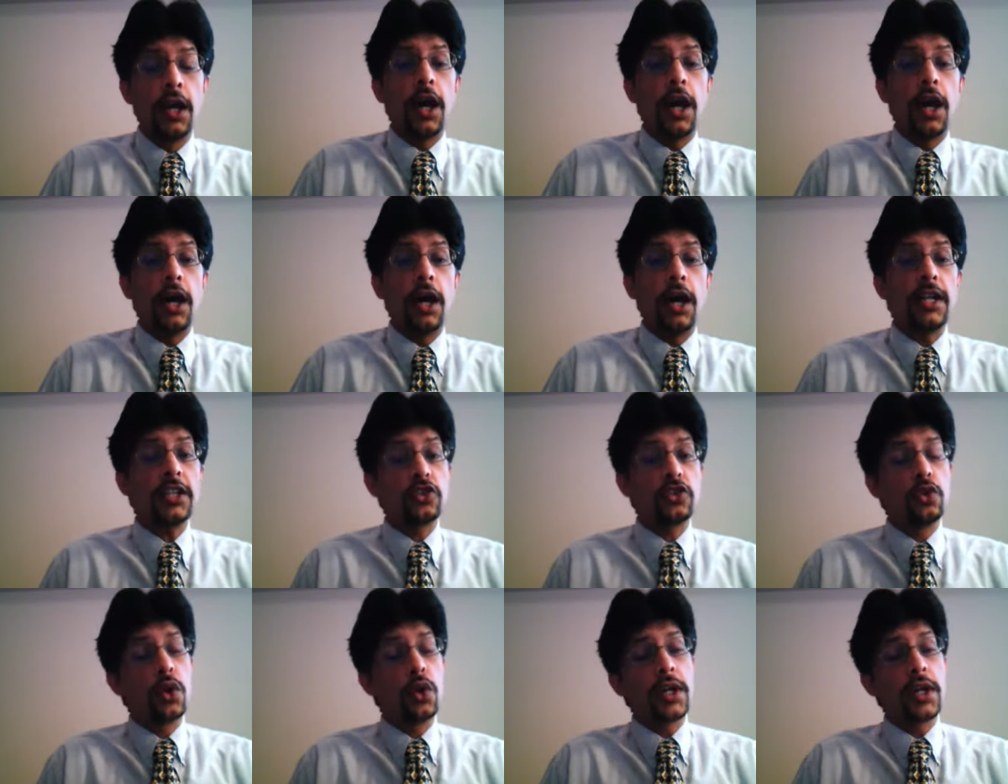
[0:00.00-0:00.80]
Uh,
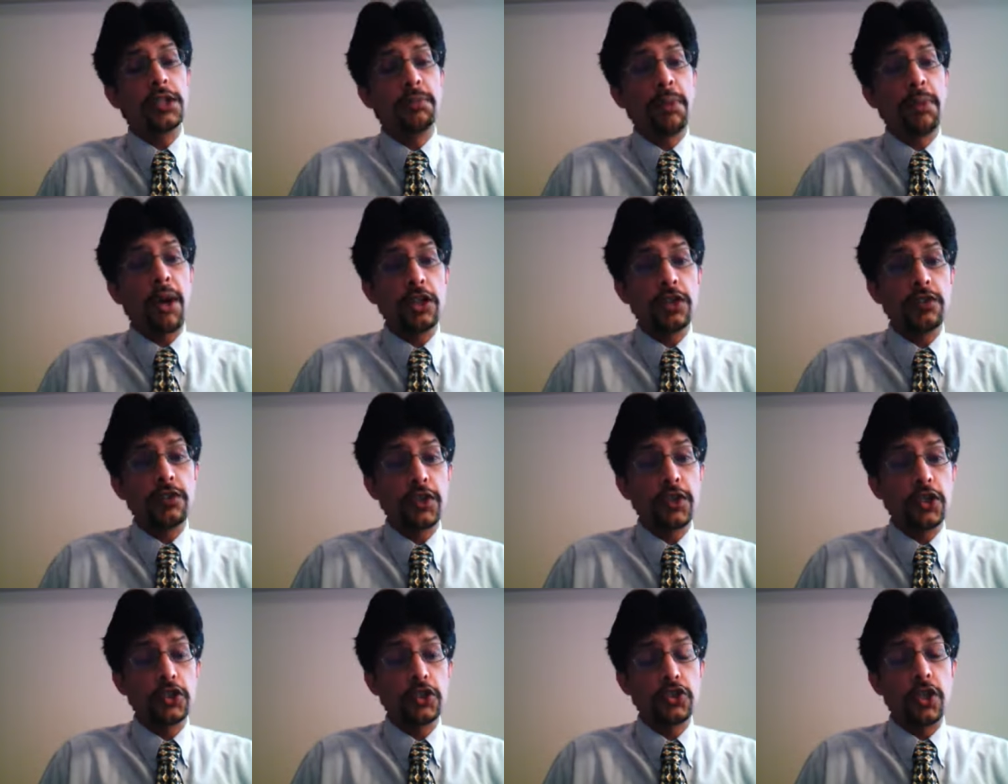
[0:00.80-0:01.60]
let's look at the bowling
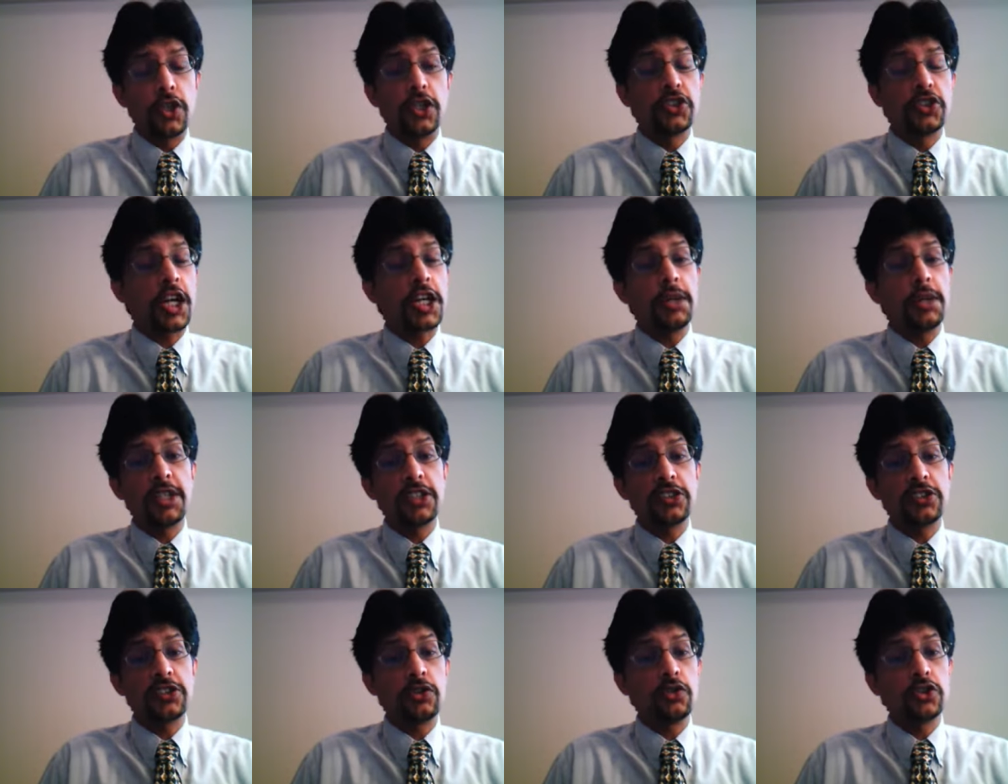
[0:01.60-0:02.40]
figures today. Shakib Al
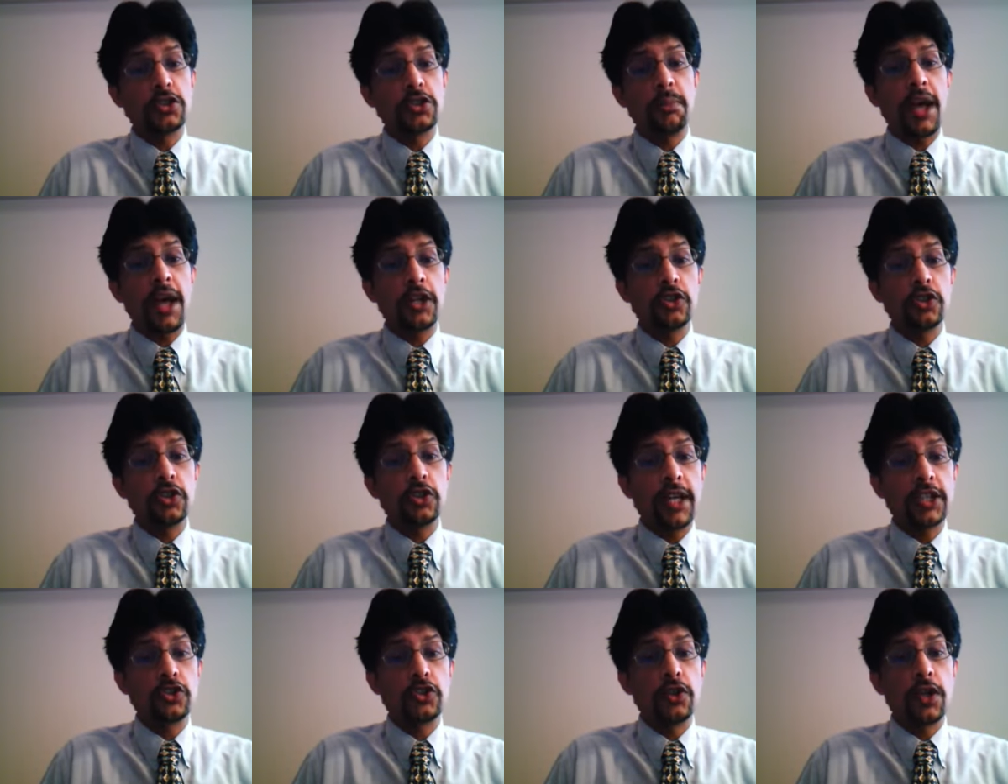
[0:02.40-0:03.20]
Hasan was the man of the
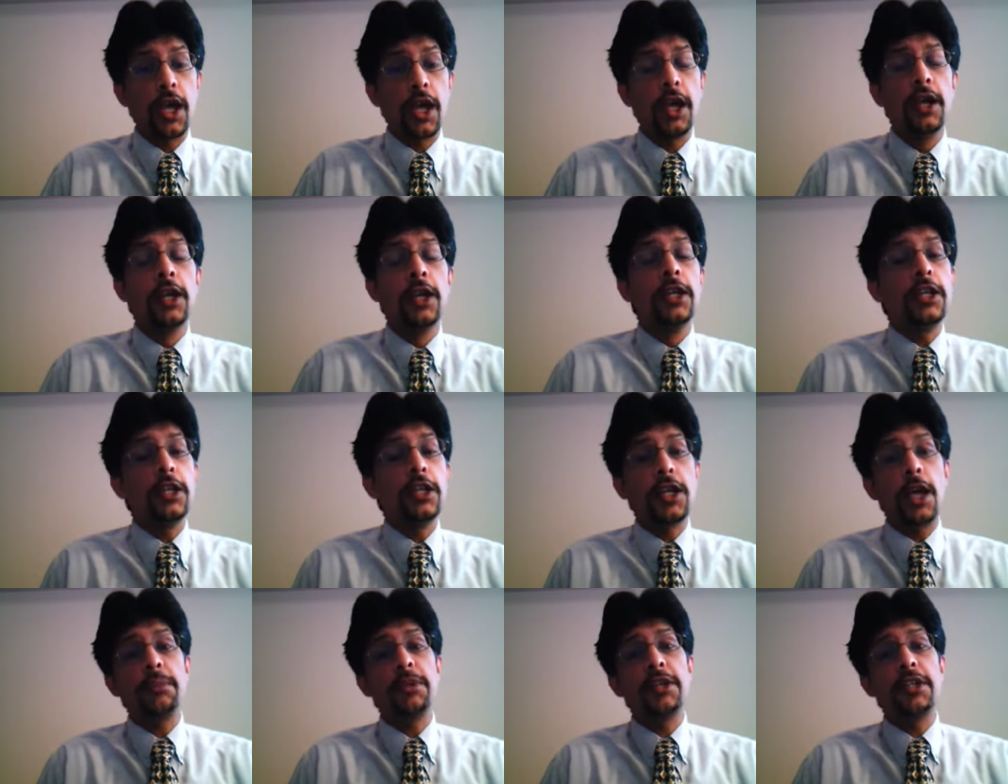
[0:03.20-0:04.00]
match today. He
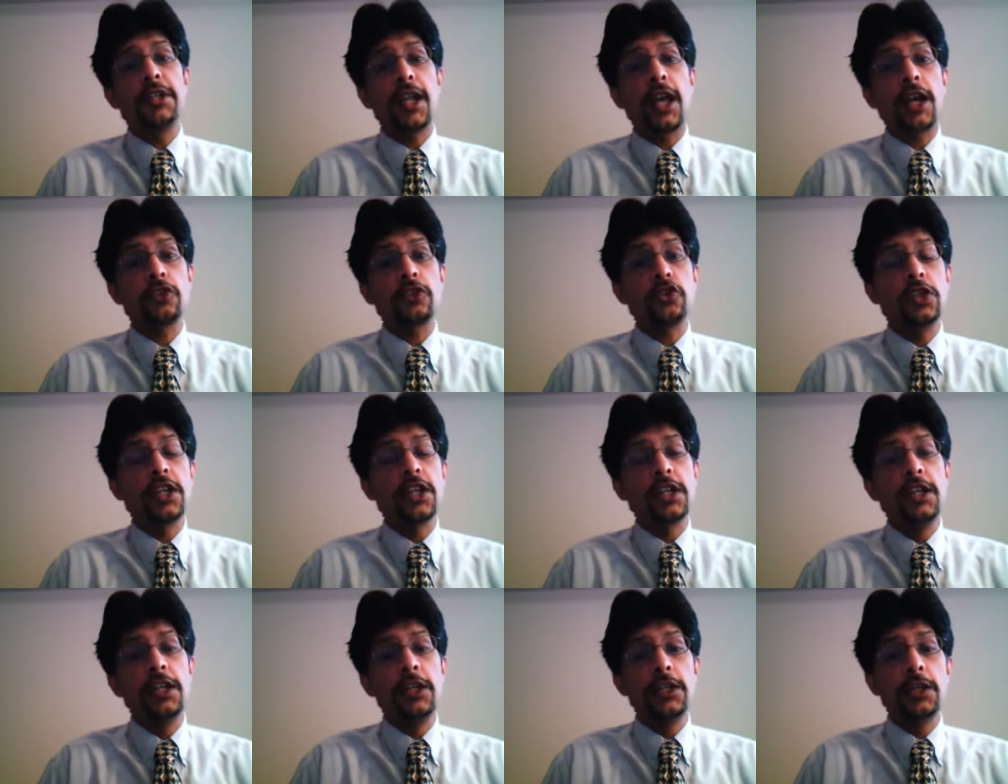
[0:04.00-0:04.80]
came in and actually
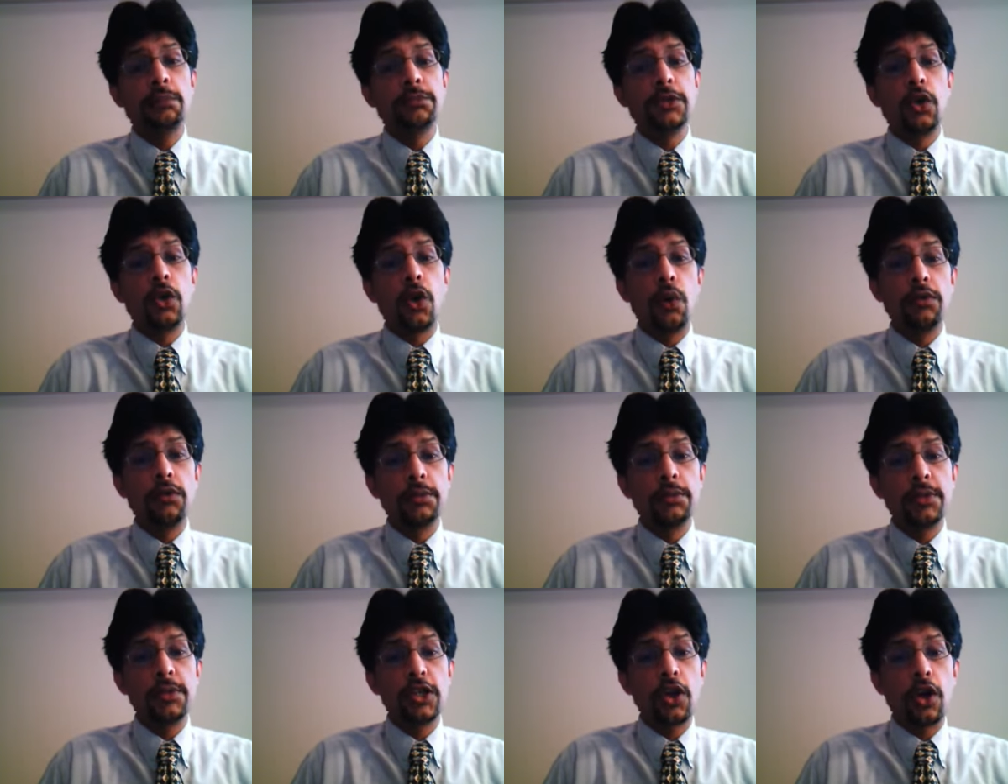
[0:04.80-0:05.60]
cleaned up the lower
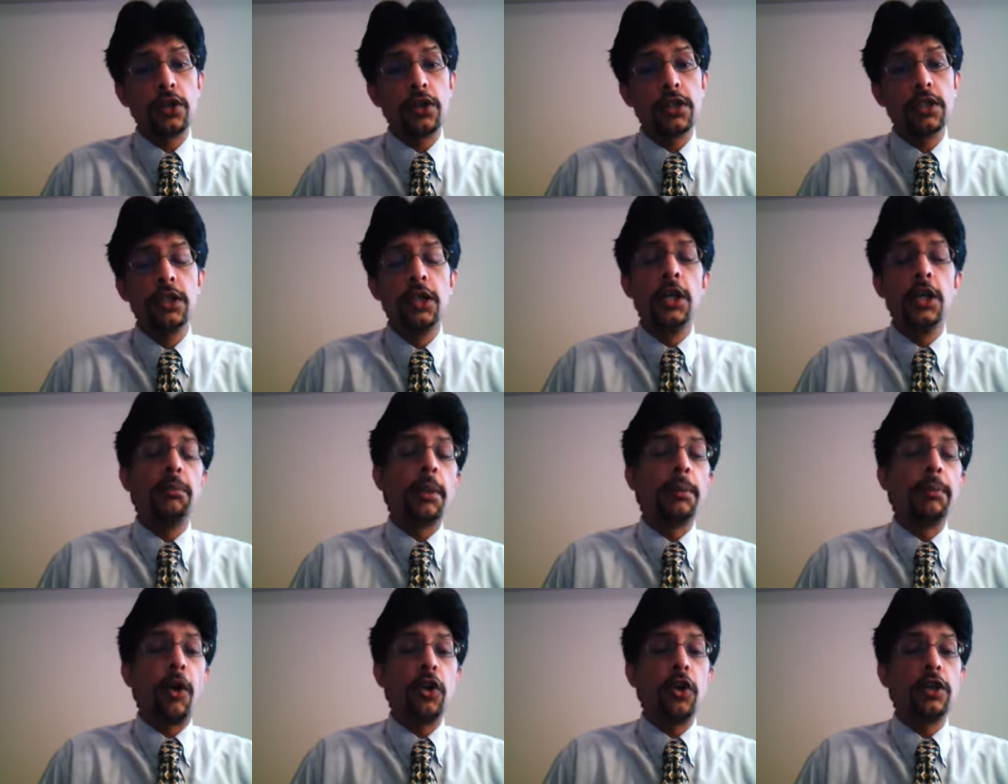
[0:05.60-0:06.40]
middle order
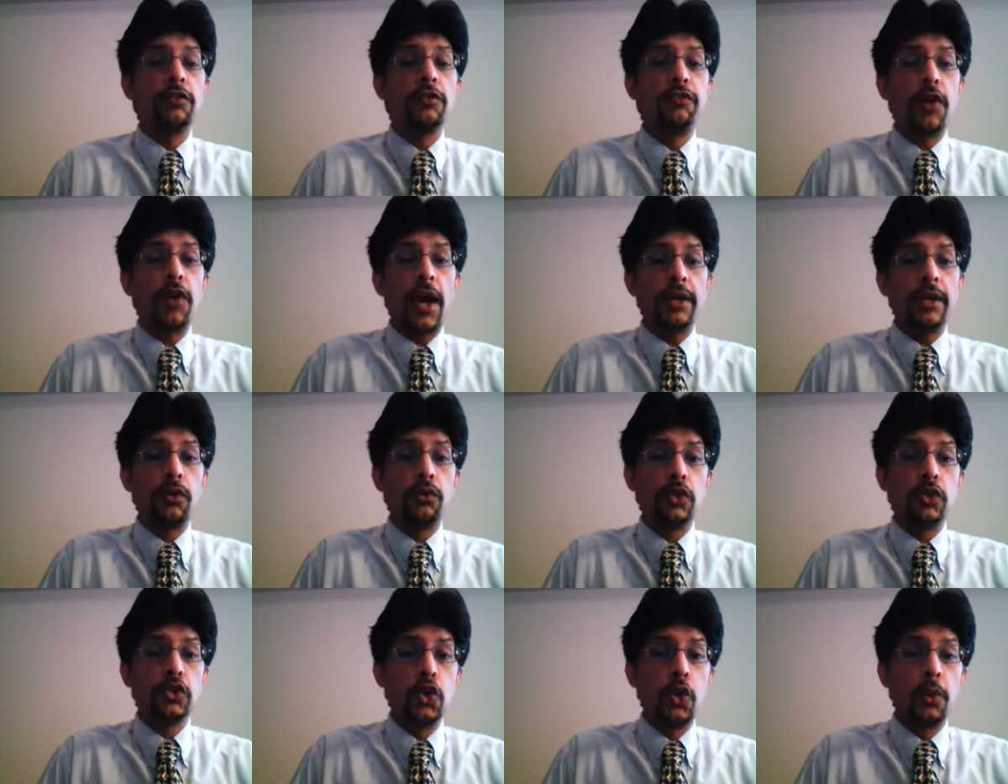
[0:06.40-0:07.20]
by bowling 5
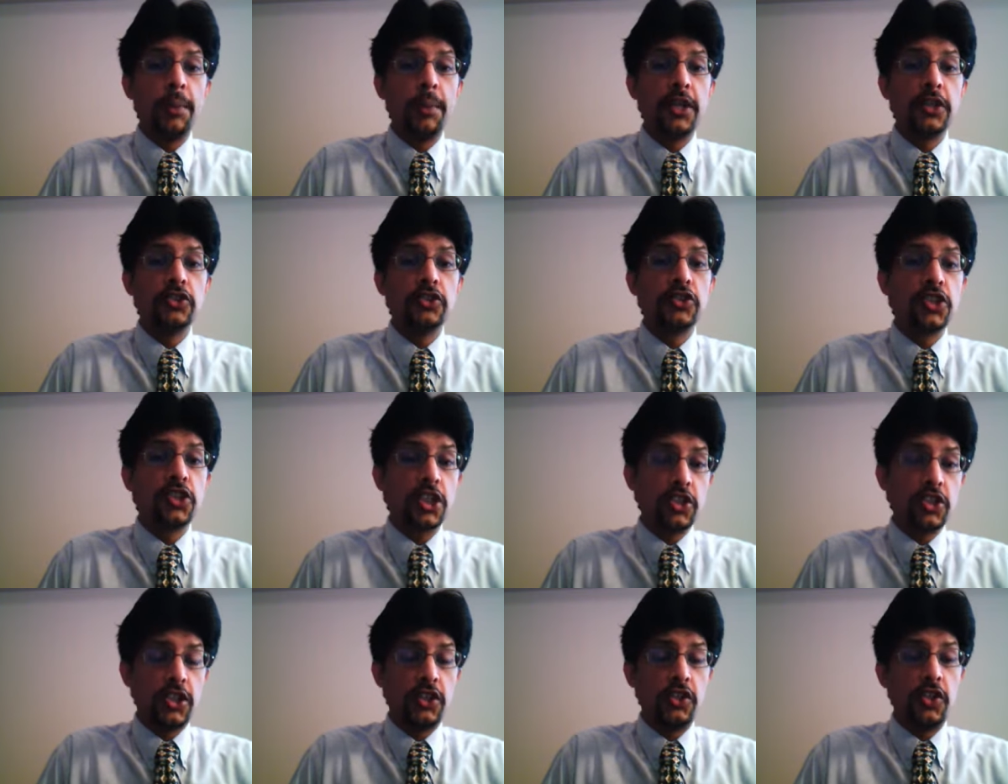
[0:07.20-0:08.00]
overs, no in
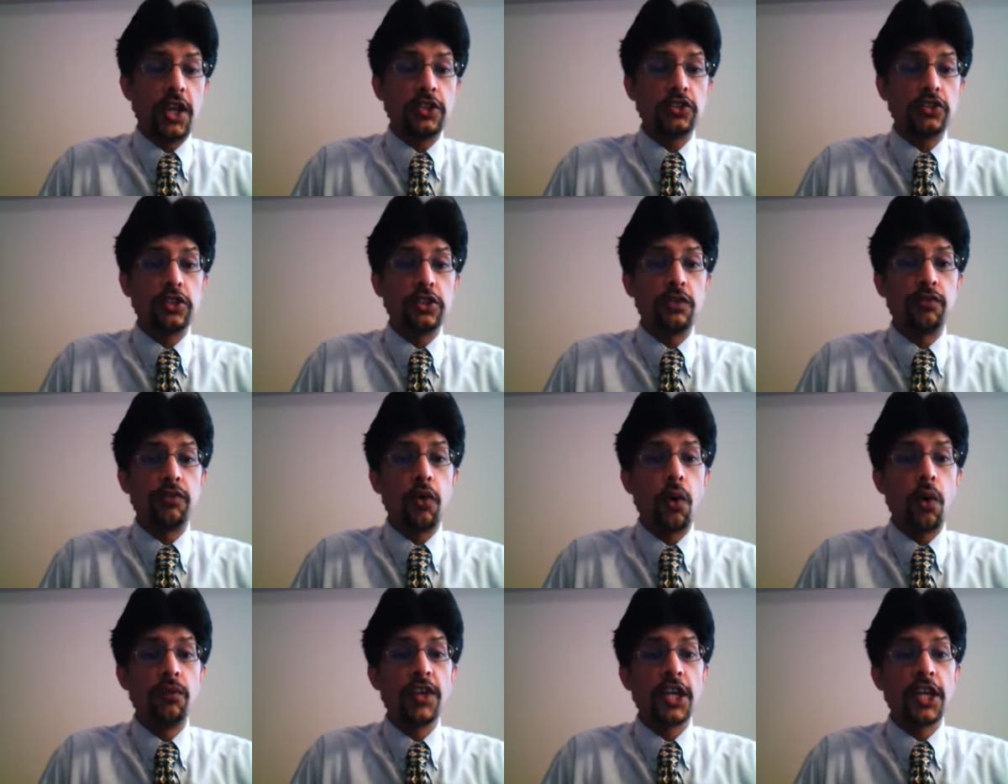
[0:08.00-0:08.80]
16 runs and
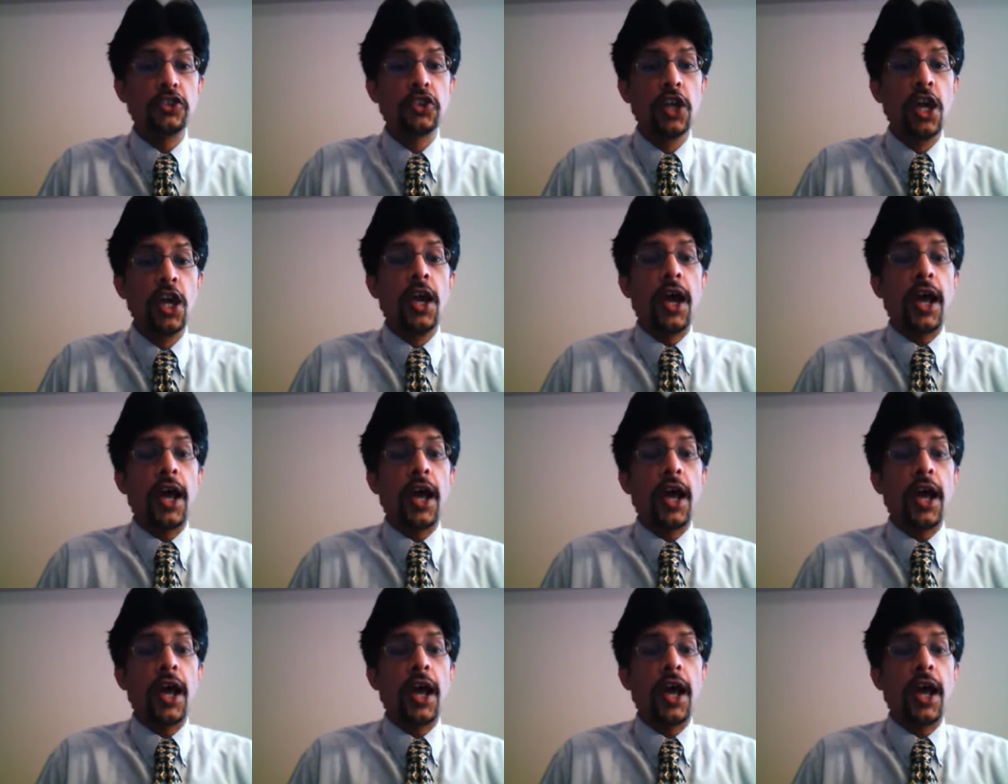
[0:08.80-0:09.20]
4 wickets.